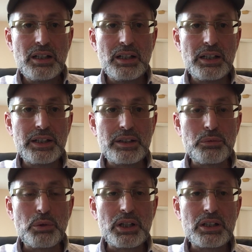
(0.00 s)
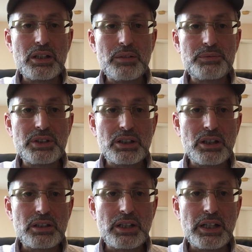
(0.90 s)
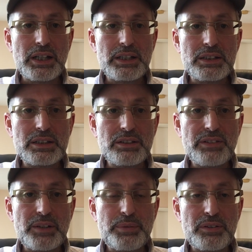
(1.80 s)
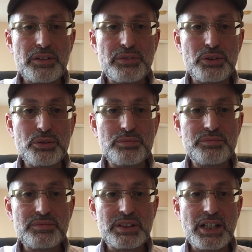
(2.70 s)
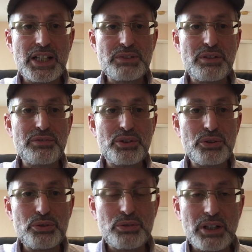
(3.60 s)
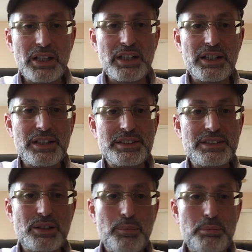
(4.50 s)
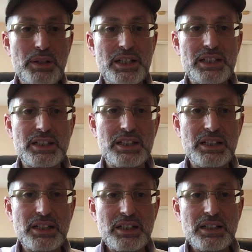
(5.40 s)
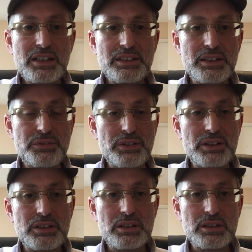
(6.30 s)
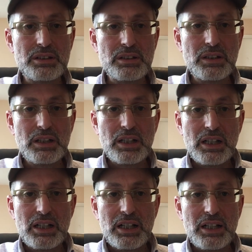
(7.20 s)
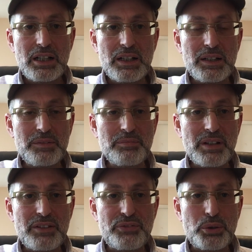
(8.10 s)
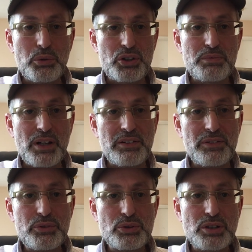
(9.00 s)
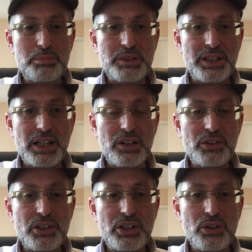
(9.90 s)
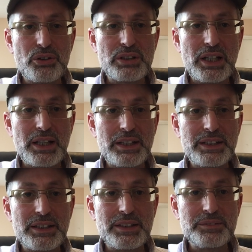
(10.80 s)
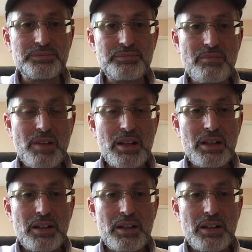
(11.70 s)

Hi and welcome to another NET Vapor review. Today's review is completely different. If you watch my reviews up to now, you know that I